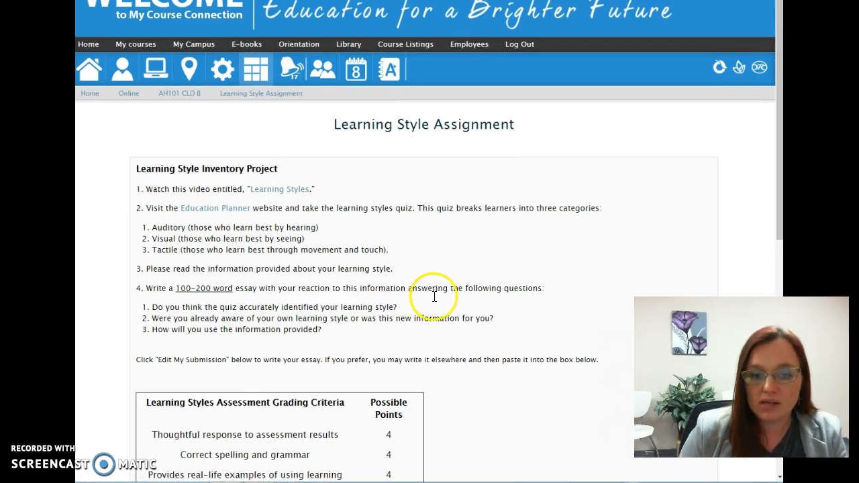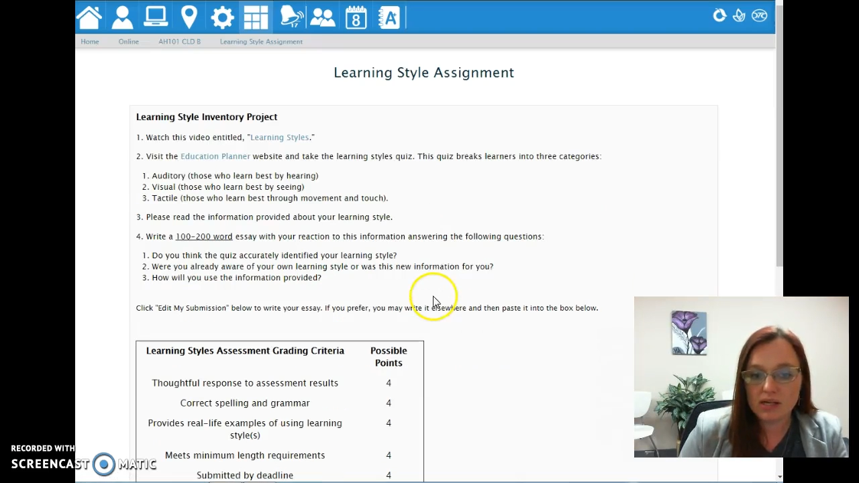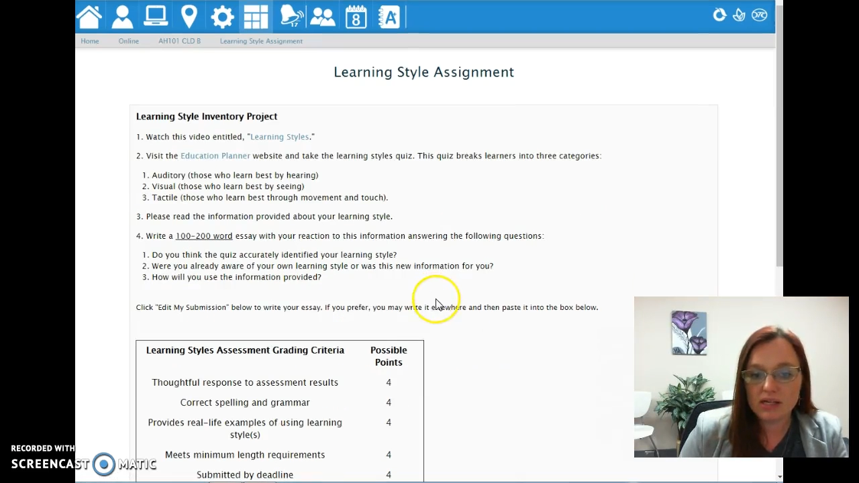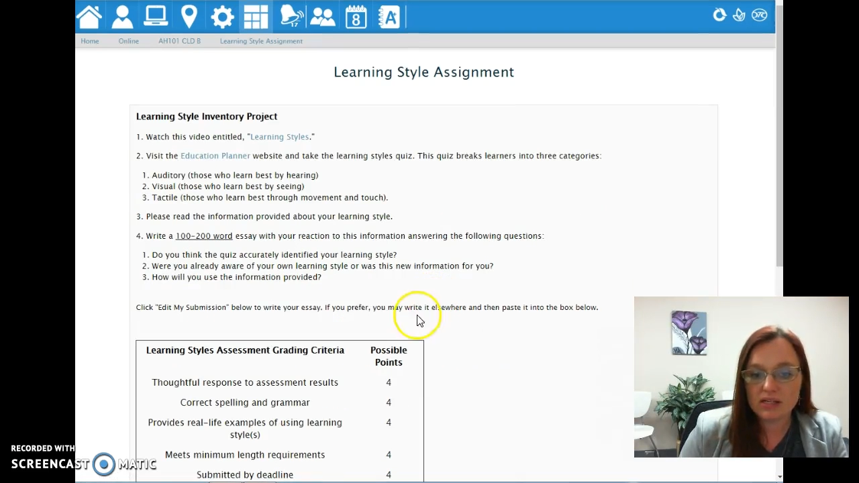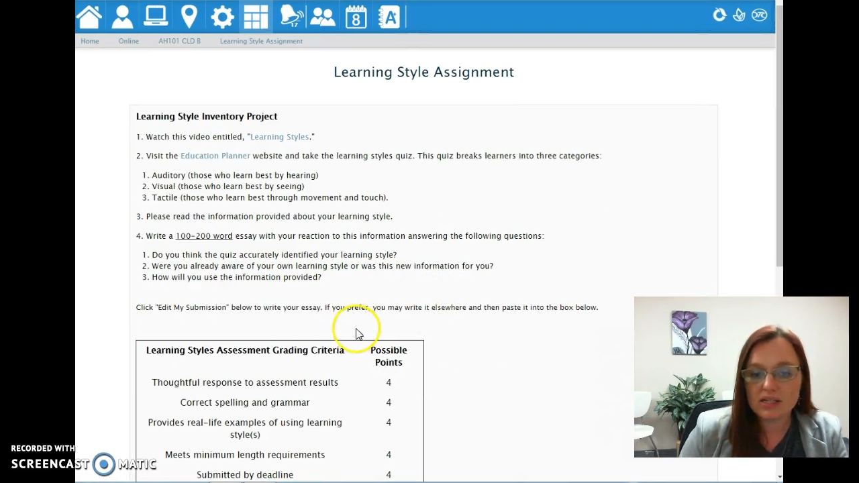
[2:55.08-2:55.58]

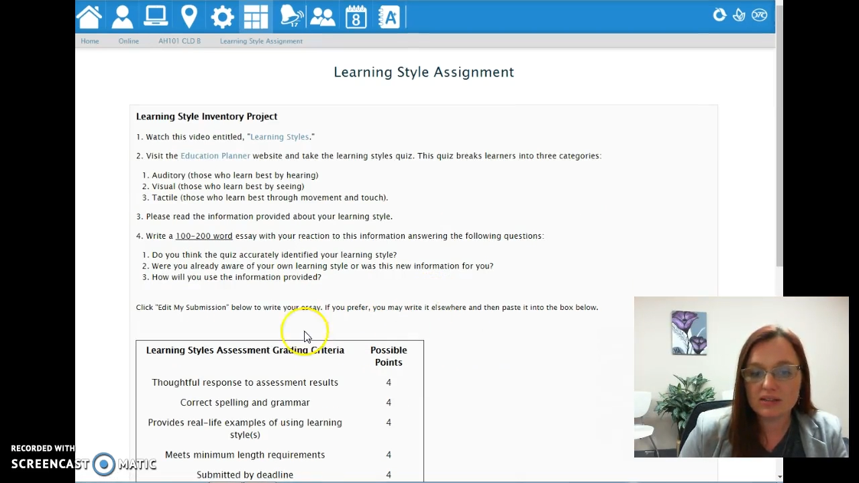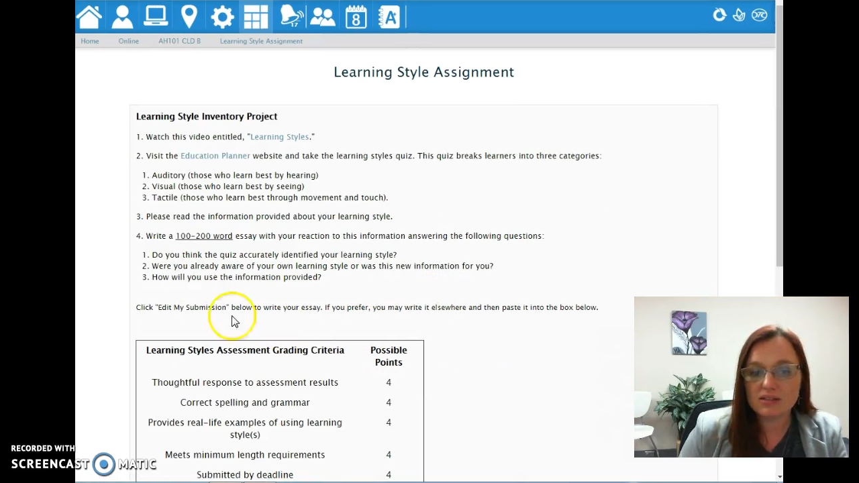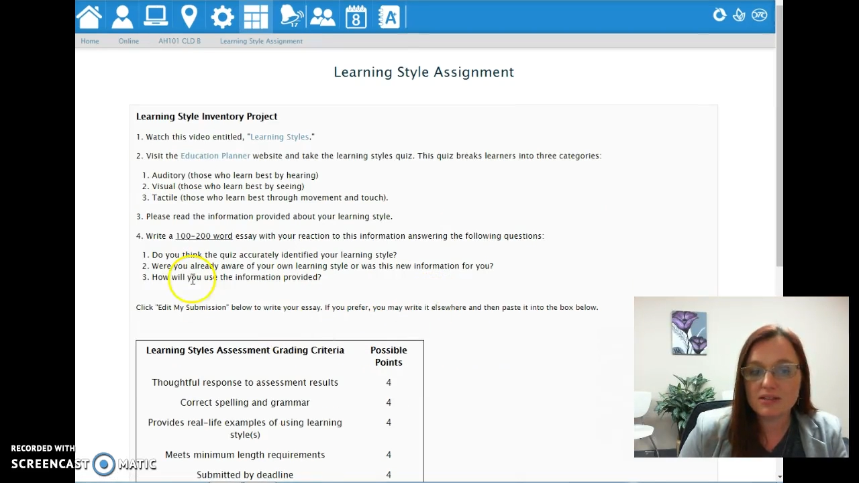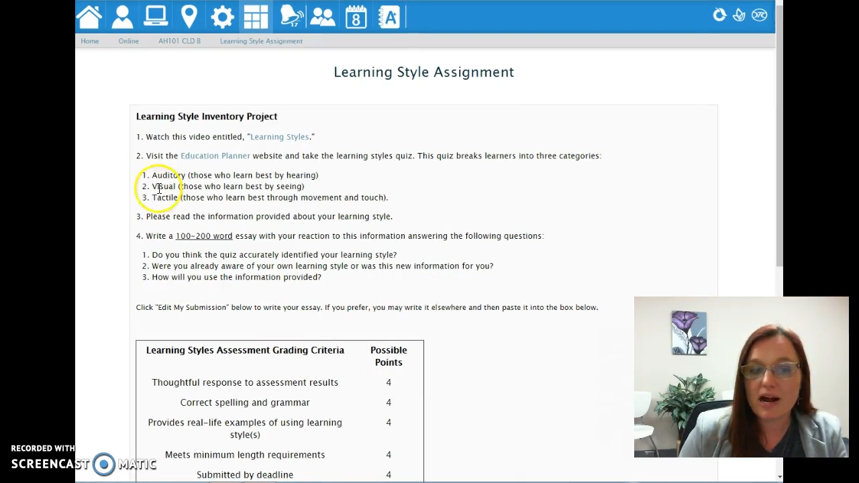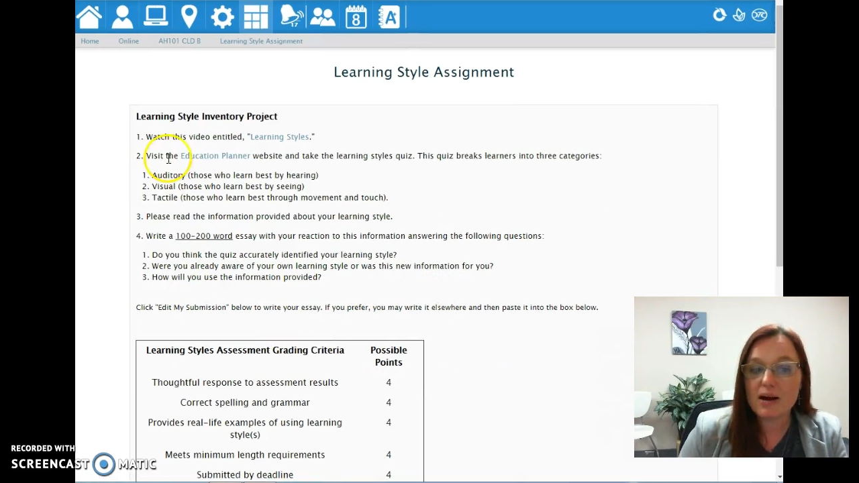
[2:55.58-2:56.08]
And
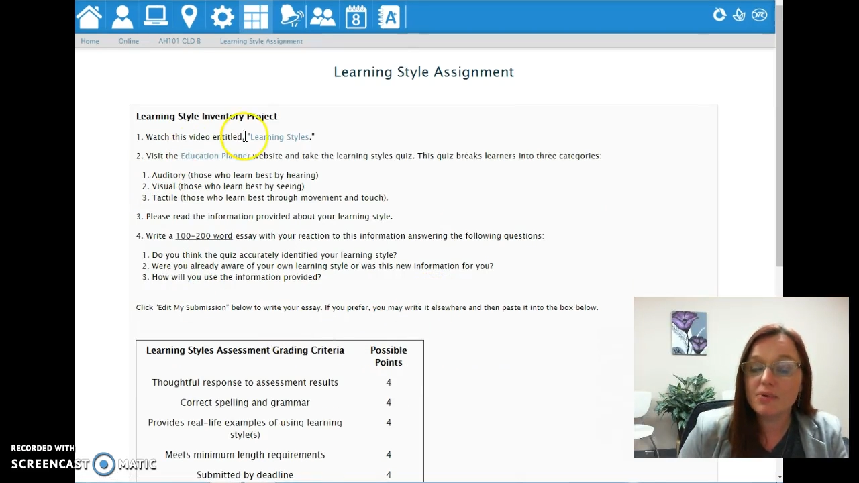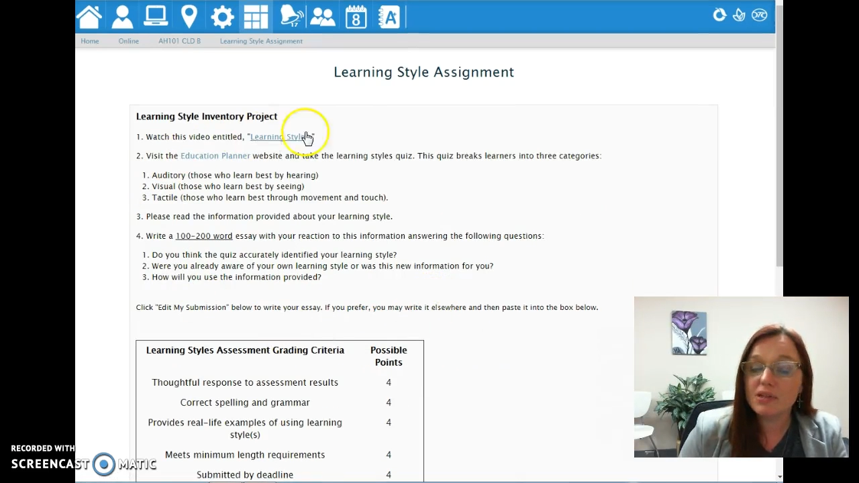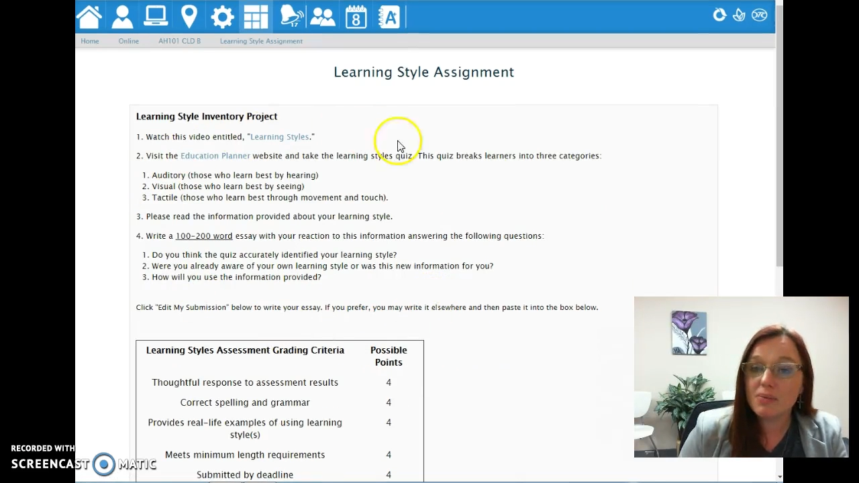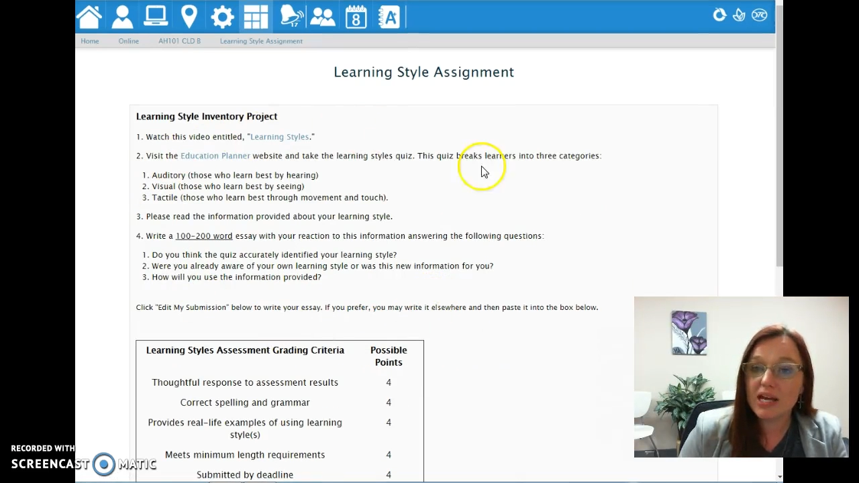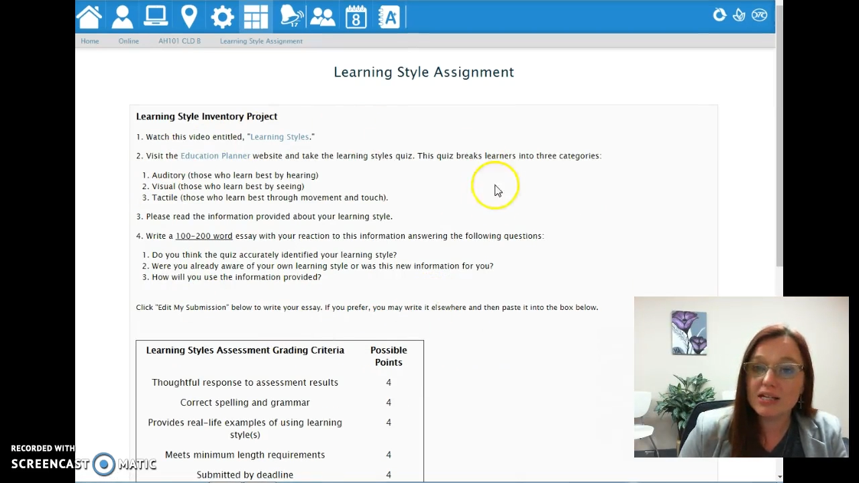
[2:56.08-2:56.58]
at the top
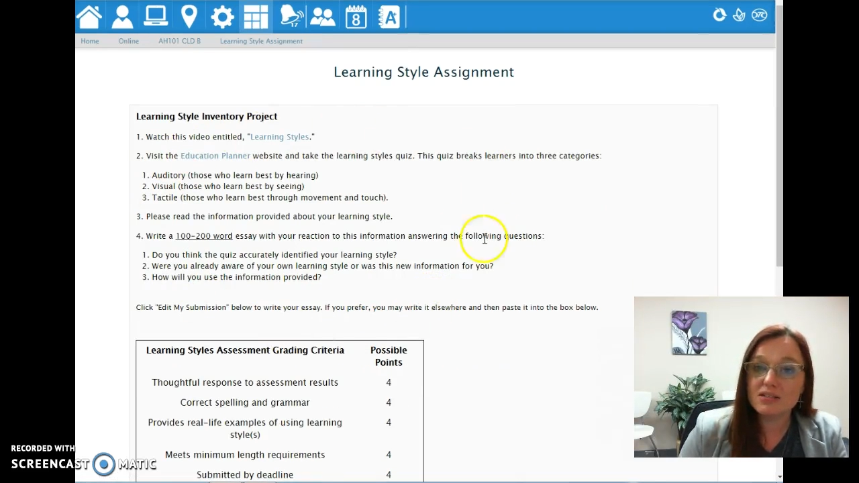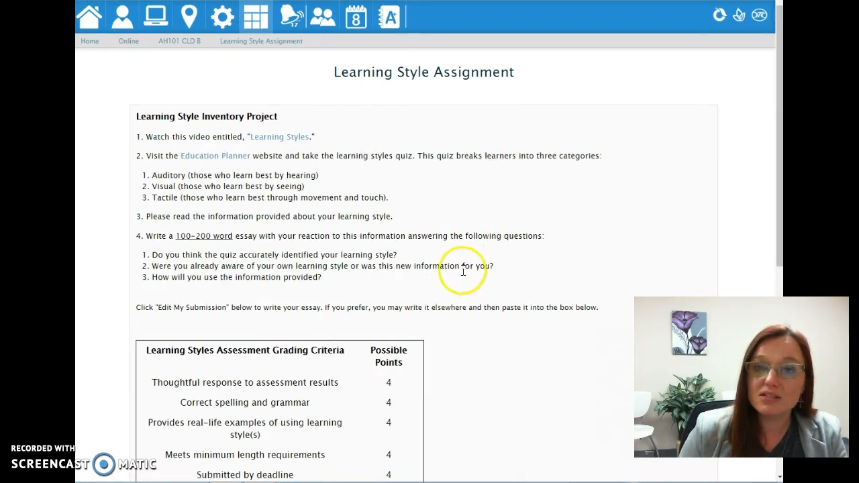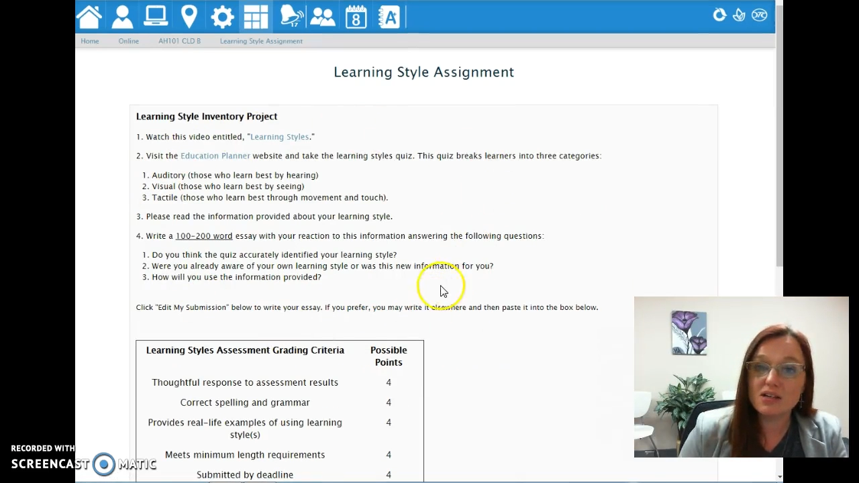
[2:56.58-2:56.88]
of the page,